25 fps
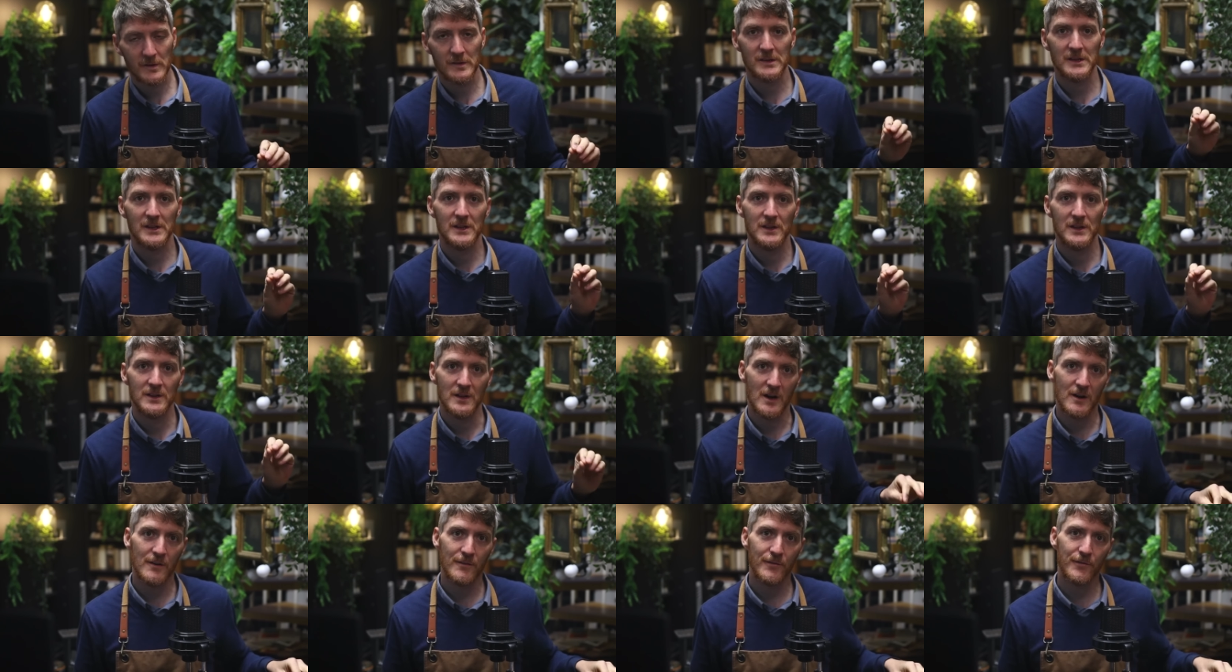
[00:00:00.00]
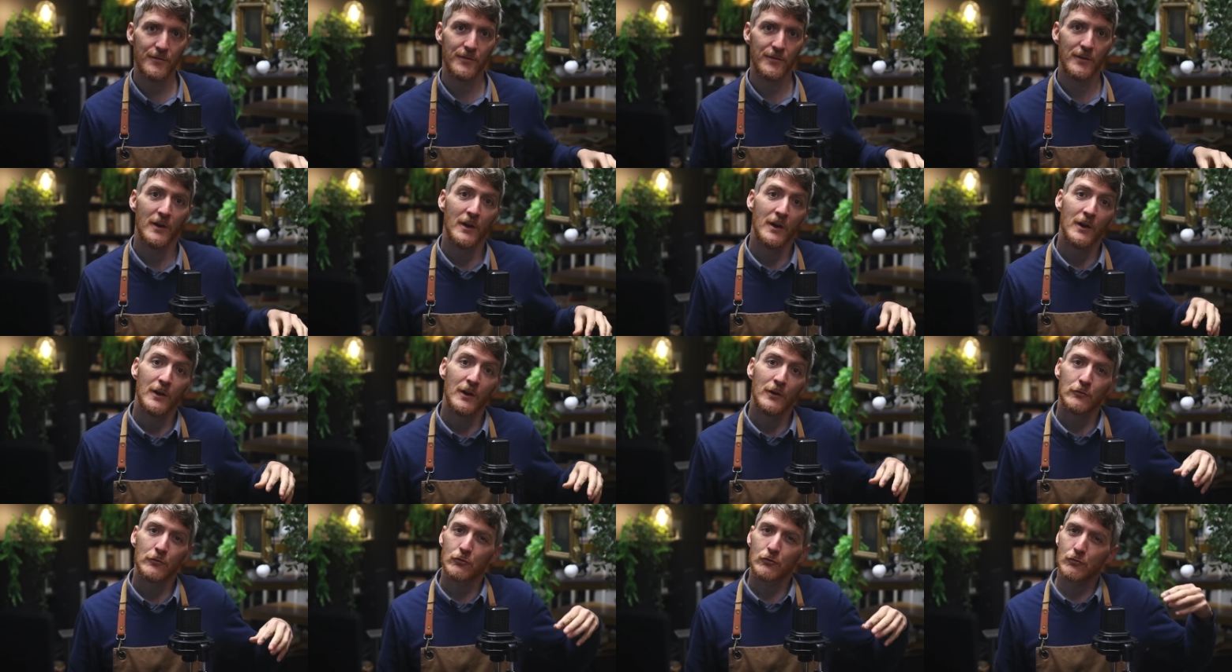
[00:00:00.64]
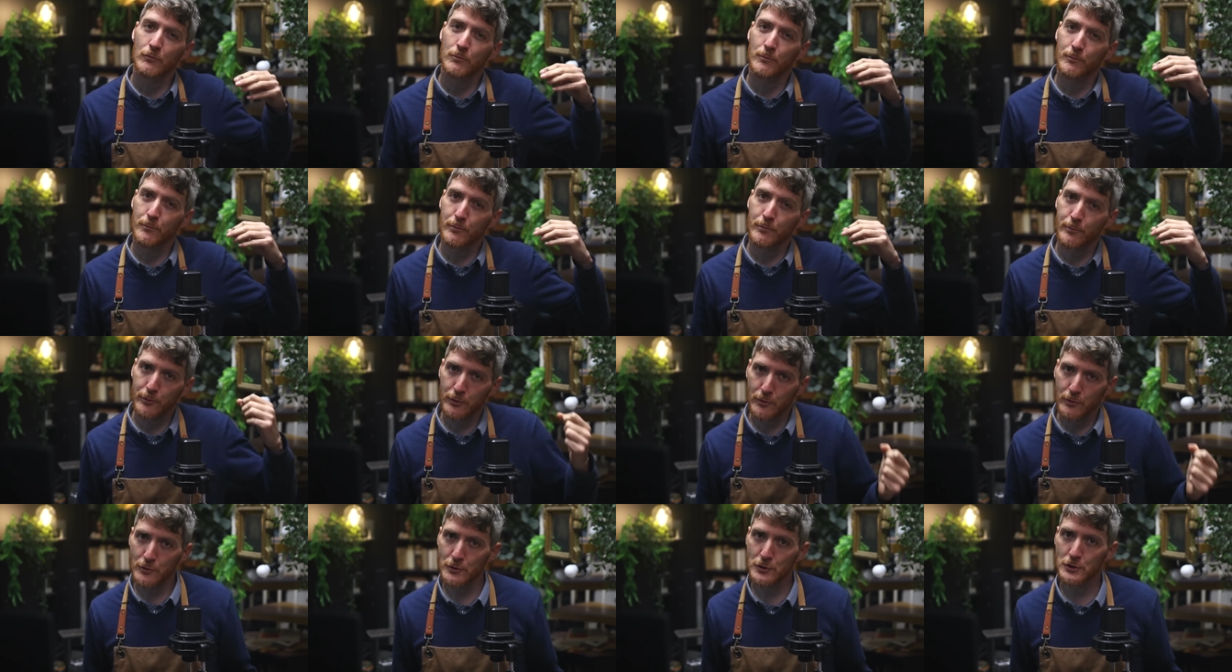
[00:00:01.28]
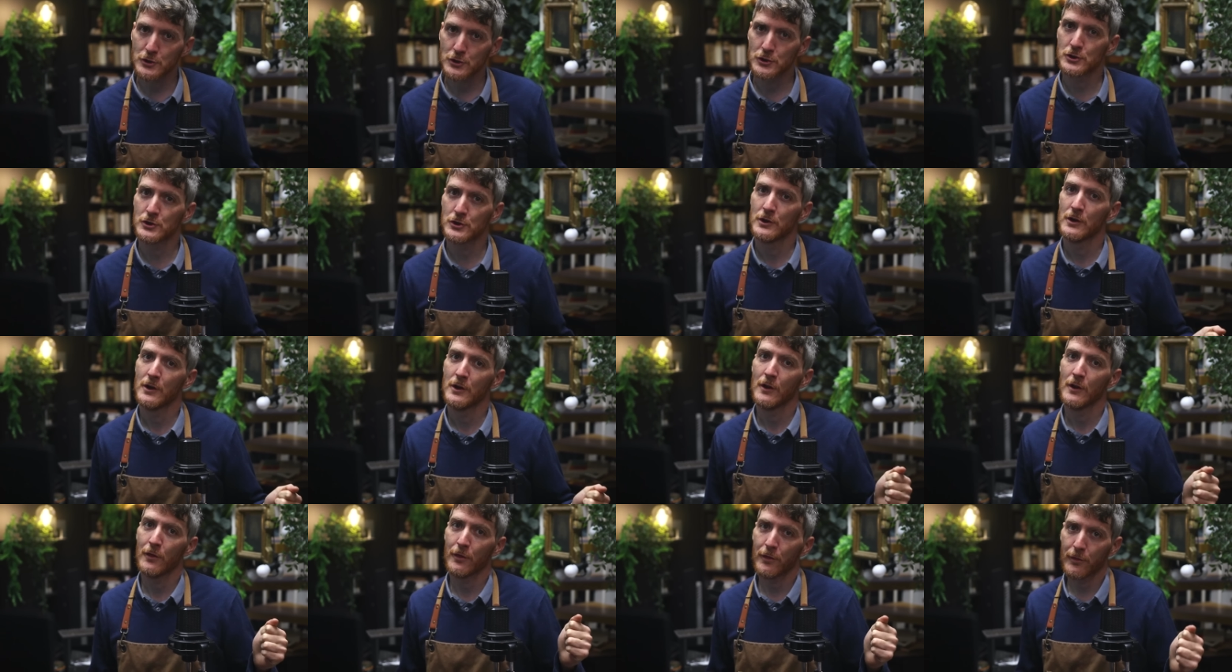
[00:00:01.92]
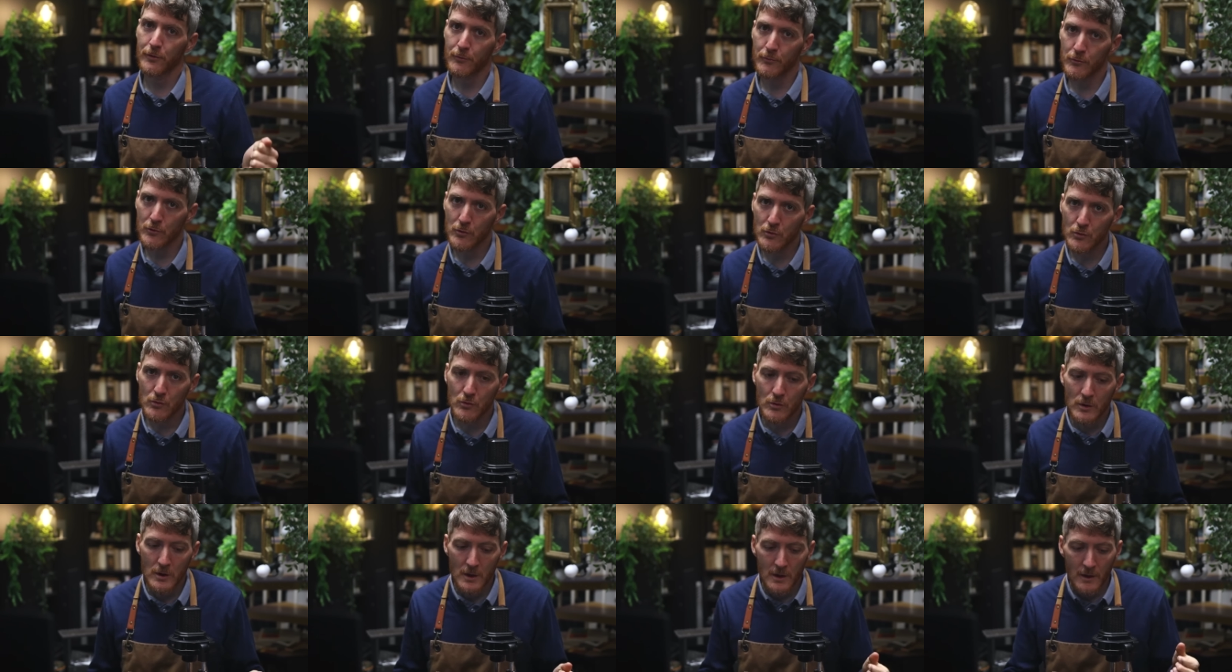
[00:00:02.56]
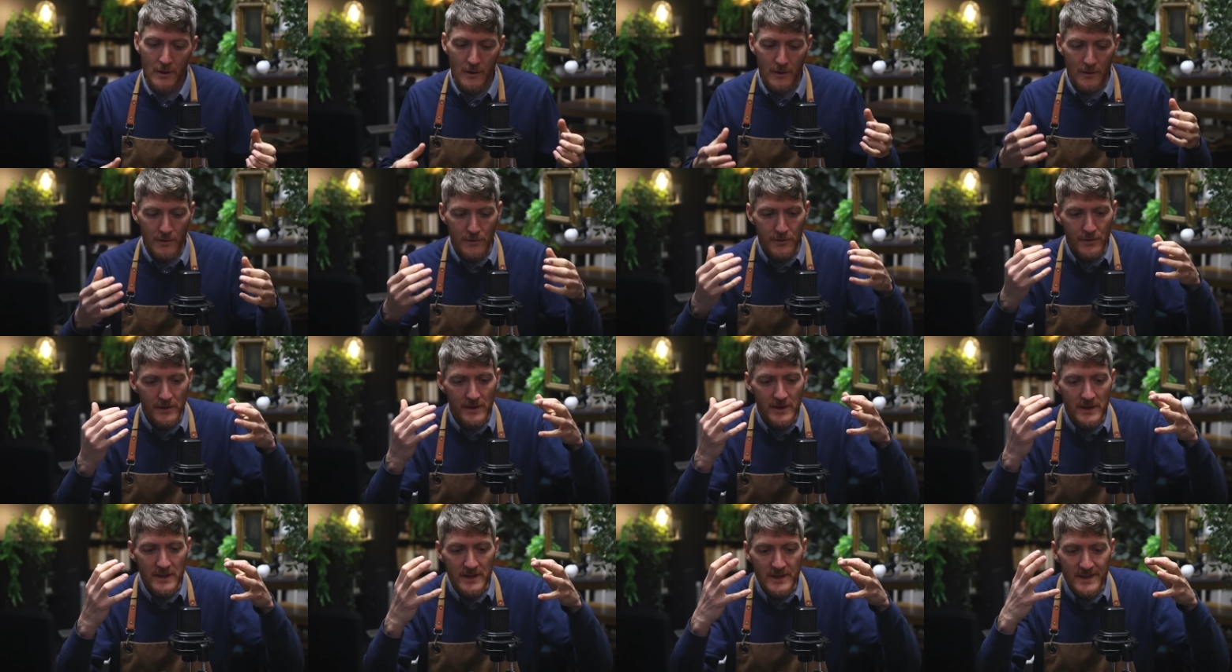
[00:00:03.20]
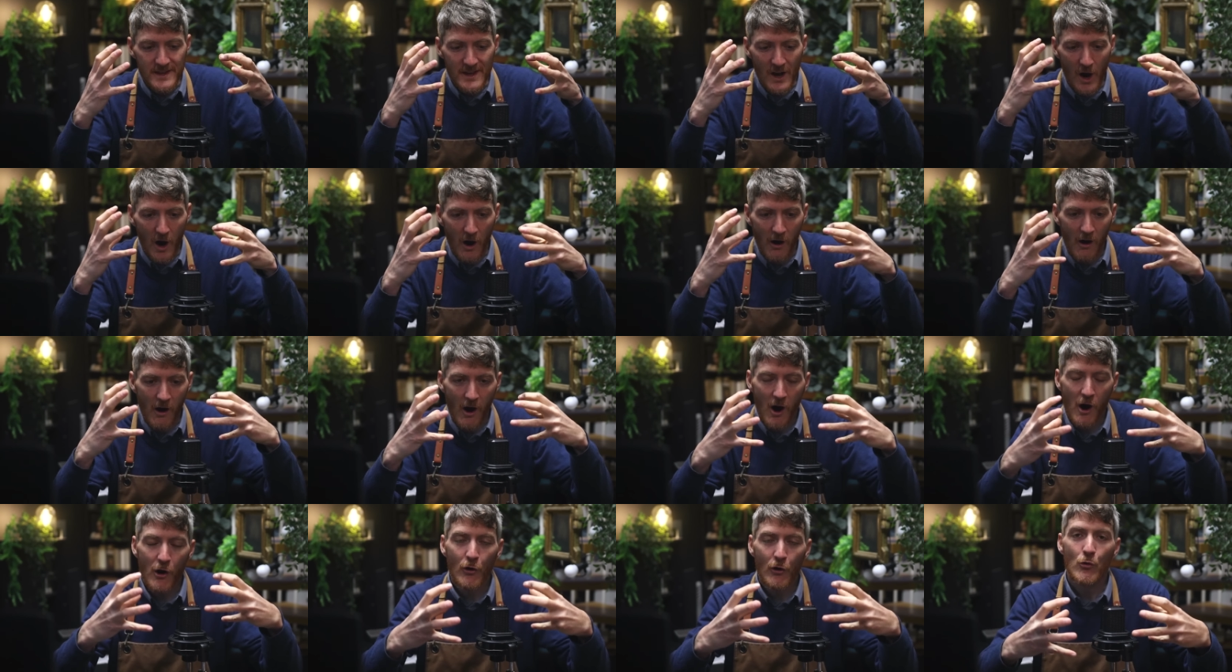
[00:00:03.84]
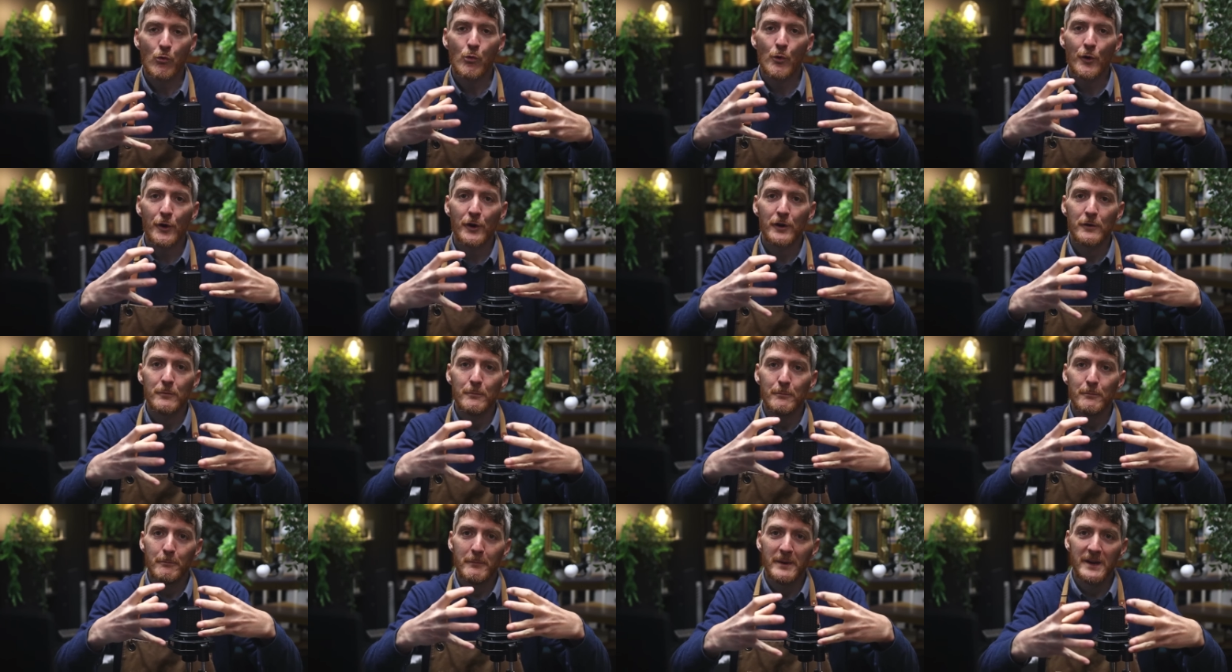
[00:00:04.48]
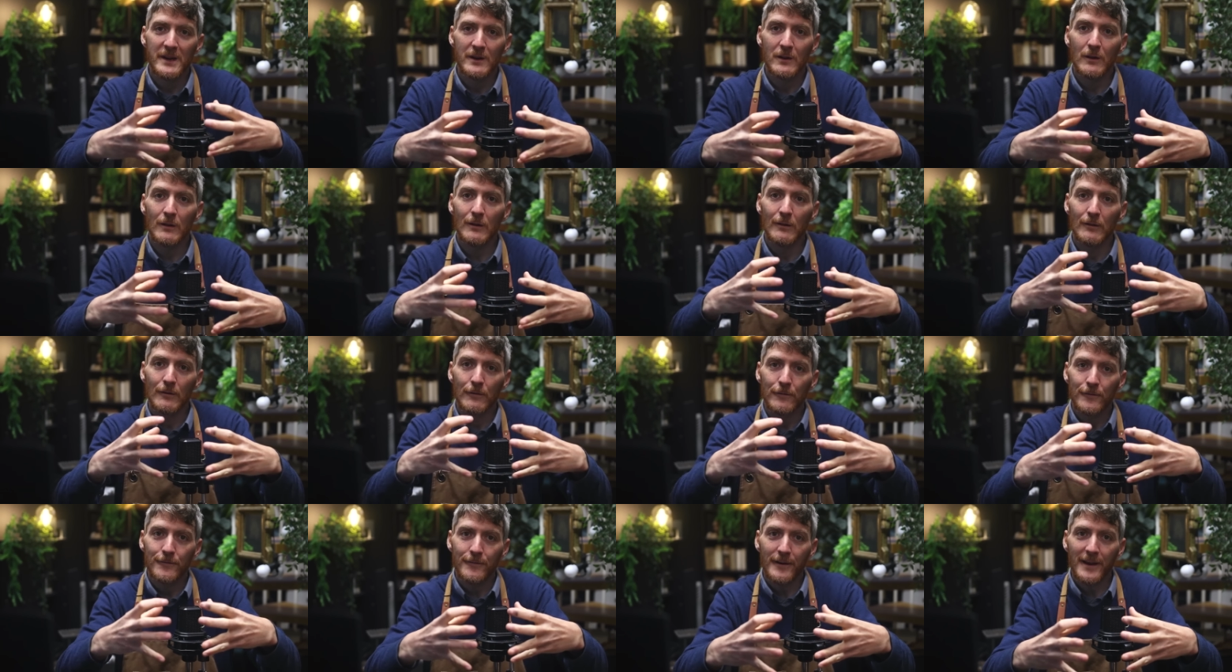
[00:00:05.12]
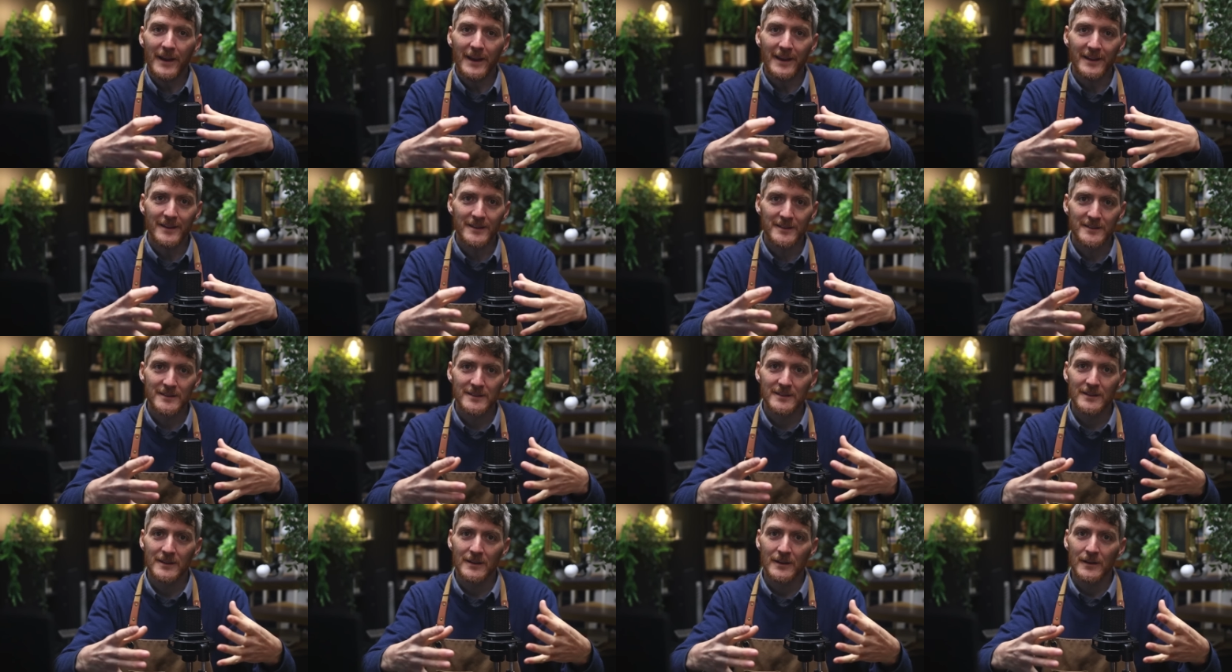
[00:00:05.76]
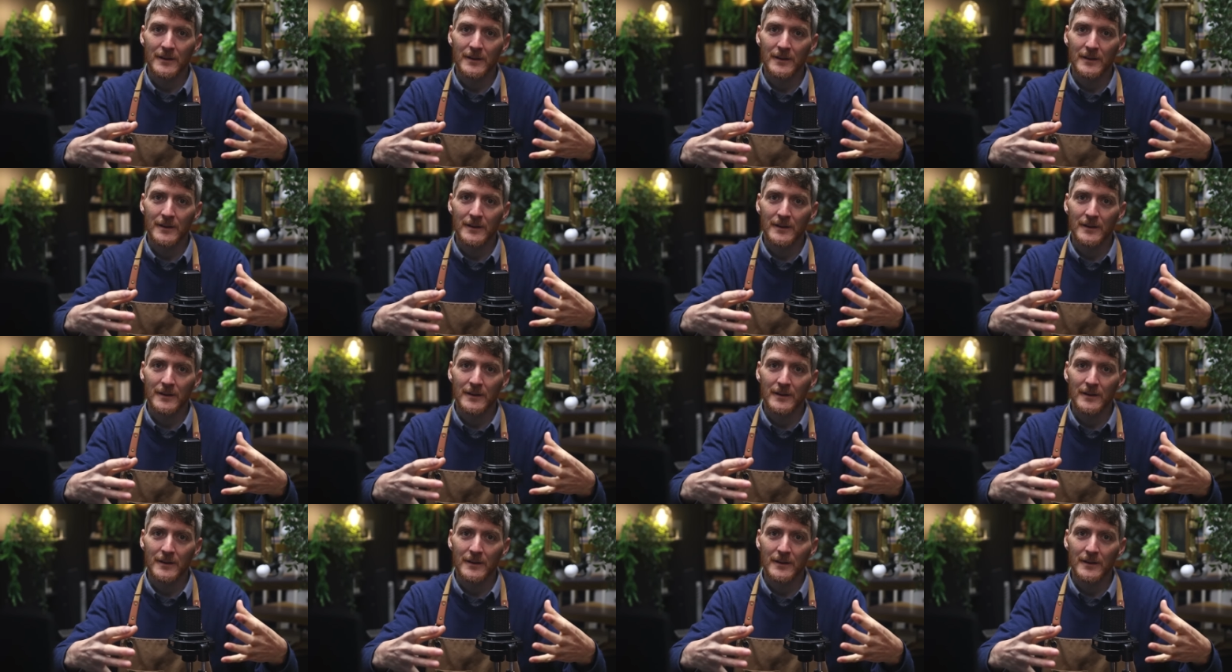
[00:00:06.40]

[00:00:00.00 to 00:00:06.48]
enough to push through the awkward middle phase.